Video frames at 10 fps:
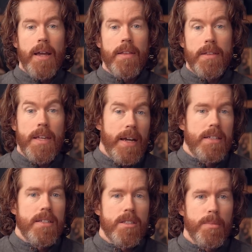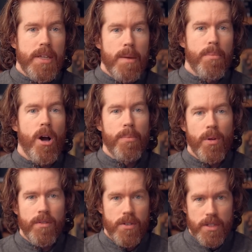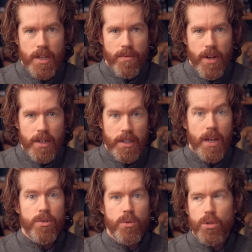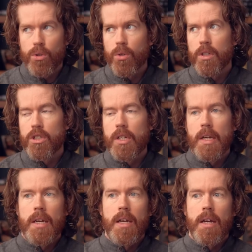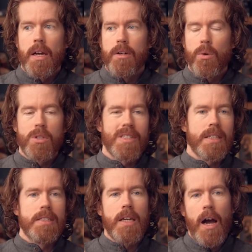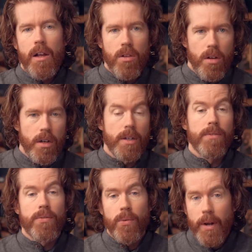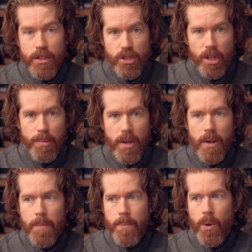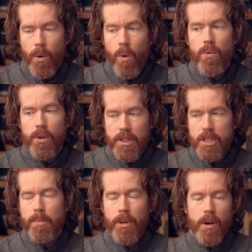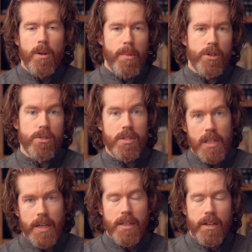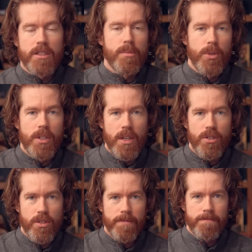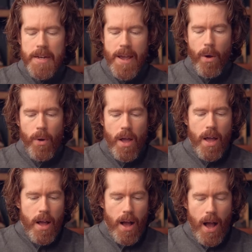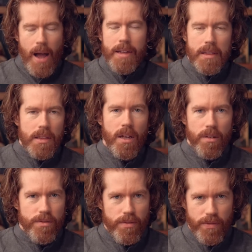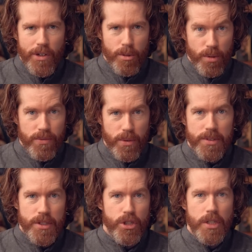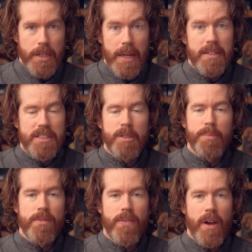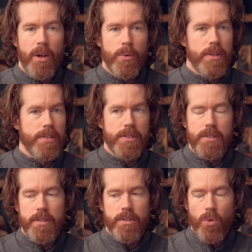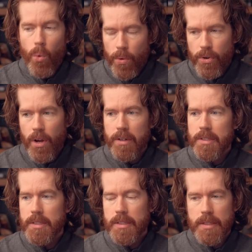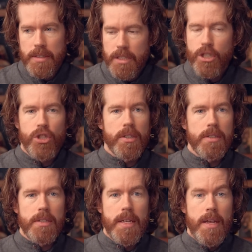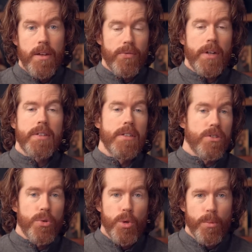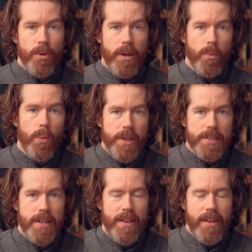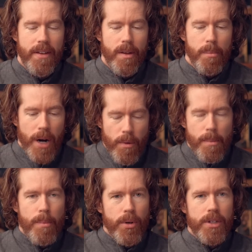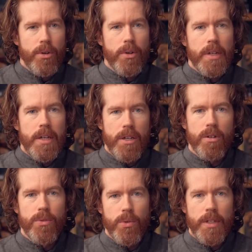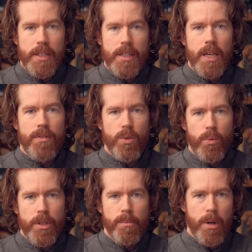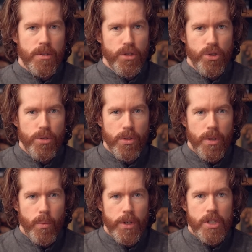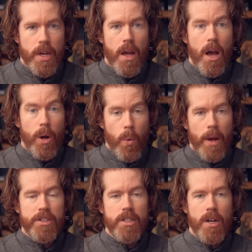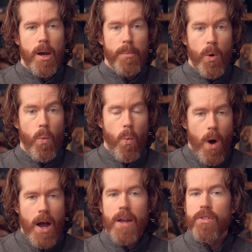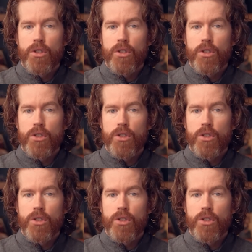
the ideas that became popular after the Second Vatican Council encouraged notions like dialogue and friendship over disciplinary measures like excommunication. Now, I love Venerable Fulton Sheen and deeply value his orthodoxy, his teachings, frankly his humor and wit. But I remember hearing an interview that he gave to William Buckley Jr. in which a question about why the